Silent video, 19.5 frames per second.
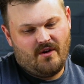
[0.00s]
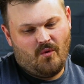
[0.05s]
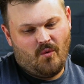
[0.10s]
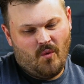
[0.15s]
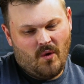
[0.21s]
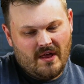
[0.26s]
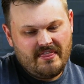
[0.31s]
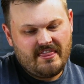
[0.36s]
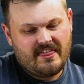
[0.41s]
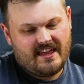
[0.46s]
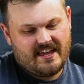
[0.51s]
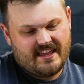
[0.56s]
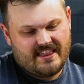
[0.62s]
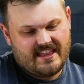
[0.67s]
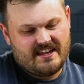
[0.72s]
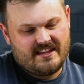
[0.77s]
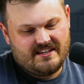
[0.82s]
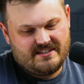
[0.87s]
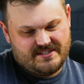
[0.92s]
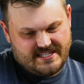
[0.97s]
one thing
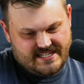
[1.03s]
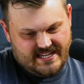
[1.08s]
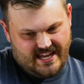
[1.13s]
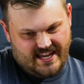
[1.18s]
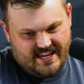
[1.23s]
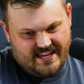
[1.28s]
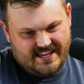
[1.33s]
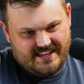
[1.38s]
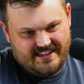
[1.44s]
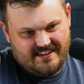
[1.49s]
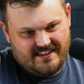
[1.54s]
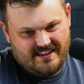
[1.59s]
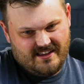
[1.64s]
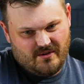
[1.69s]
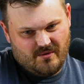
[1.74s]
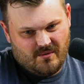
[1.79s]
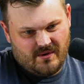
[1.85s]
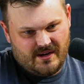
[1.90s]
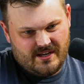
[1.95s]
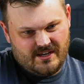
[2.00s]
that you see
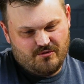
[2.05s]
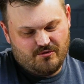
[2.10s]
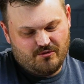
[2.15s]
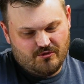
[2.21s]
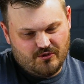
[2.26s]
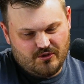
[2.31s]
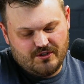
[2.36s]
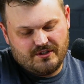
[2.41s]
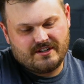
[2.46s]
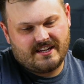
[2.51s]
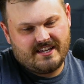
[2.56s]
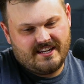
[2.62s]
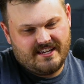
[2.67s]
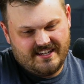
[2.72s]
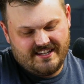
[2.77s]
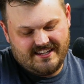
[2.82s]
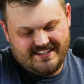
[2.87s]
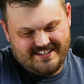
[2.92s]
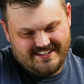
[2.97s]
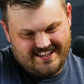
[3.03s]
when you look
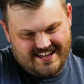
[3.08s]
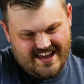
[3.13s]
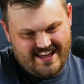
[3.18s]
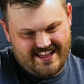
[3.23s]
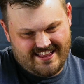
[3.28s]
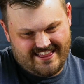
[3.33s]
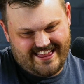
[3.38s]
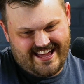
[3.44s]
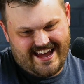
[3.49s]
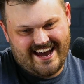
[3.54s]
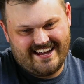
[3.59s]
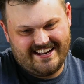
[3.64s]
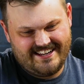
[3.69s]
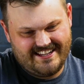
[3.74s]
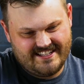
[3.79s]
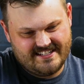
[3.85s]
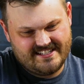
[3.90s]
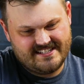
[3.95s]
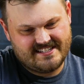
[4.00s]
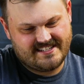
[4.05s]
at that
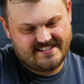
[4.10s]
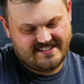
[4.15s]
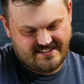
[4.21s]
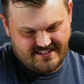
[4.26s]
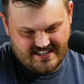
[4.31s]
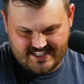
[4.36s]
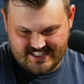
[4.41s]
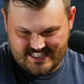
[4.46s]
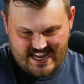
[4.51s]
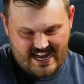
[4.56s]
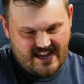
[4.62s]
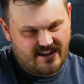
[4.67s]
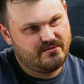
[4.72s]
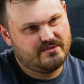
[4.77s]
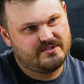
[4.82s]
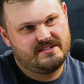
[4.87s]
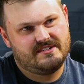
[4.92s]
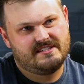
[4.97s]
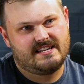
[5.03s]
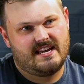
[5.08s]
is exactly
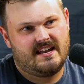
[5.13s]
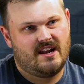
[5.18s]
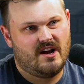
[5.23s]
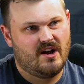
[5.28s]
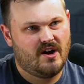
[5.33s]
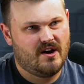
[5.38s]
what you said: